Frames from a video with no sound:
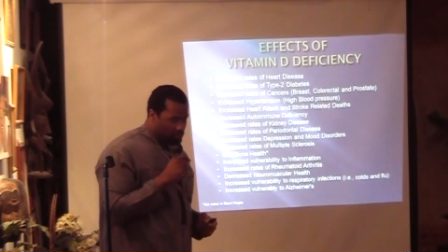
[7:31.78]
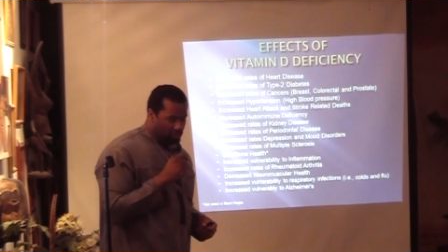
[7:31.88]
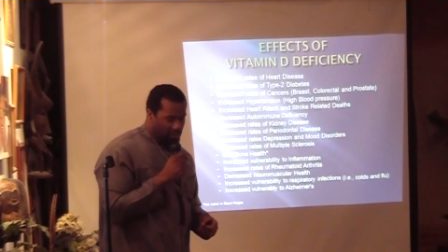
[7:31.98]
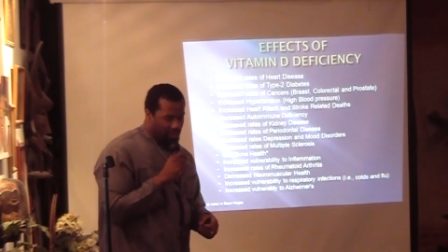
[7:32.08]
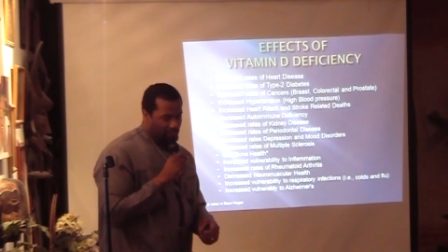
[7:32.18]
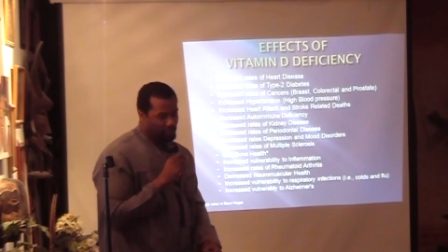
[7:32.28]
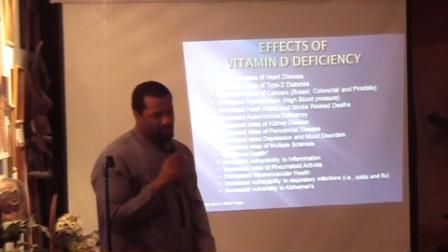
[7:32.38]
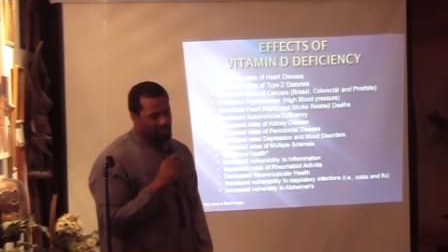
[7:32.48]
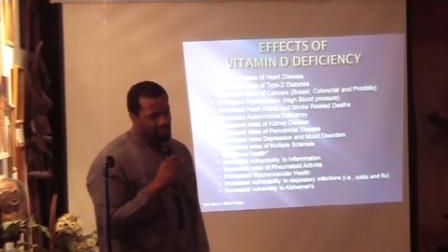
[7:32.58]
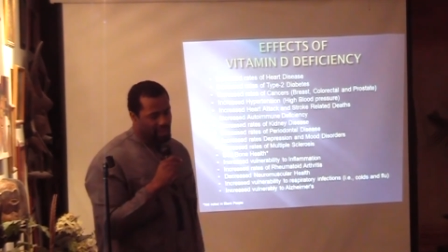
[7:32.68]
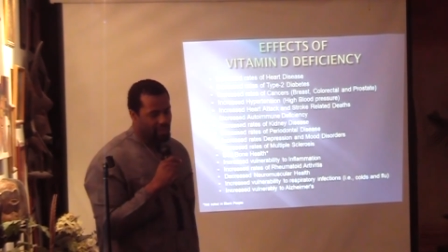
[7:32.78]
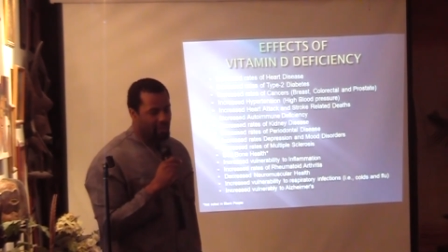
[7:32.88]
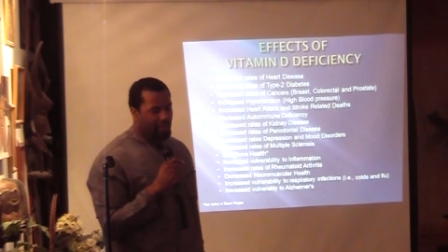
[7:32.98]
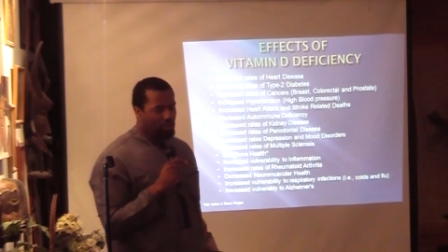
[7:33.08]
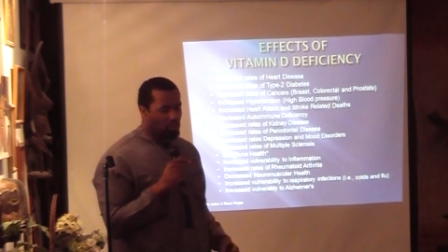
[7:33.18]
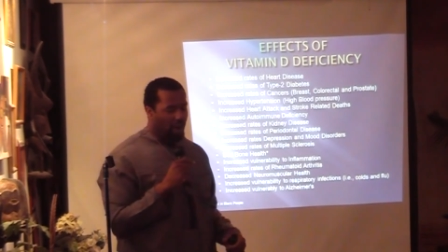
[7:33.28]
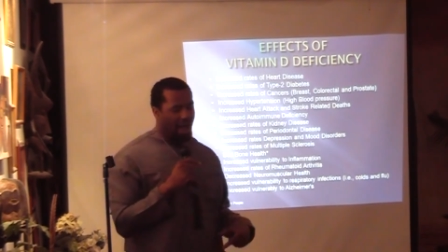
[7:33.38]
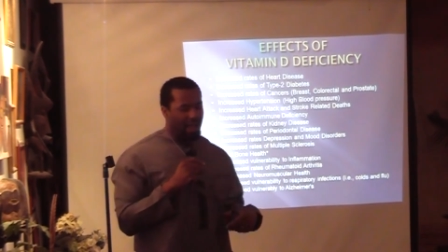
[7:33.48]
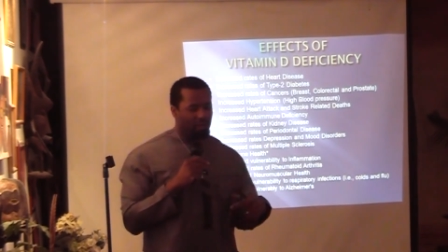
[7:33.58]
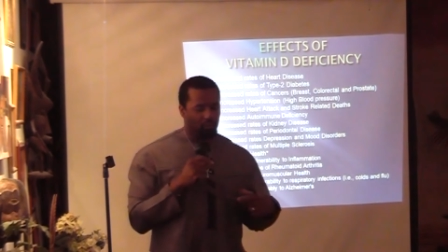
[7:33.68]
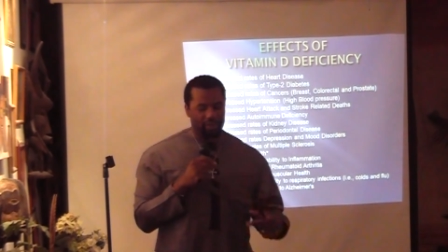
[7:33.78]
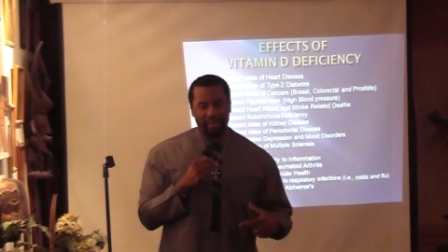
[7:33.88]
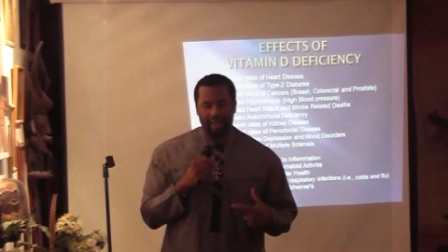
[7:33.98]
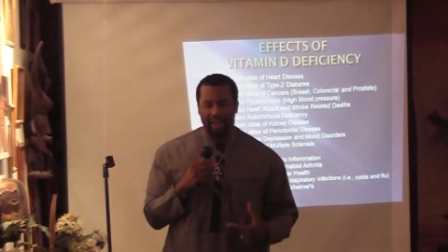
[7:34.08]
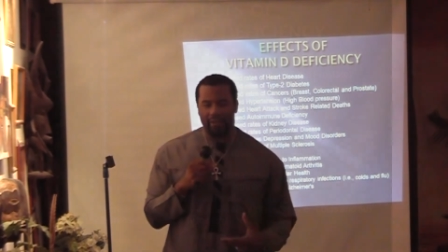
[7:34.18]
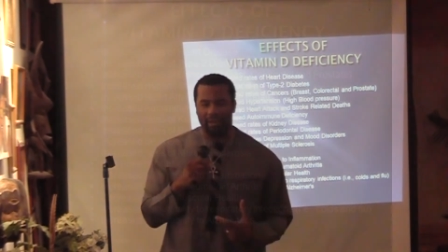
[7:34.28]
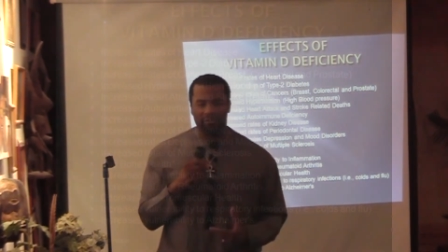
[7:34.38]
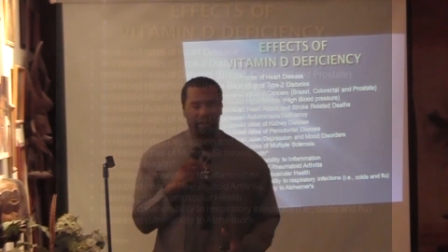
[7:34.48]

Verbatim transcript: First, we want to appreciate why we care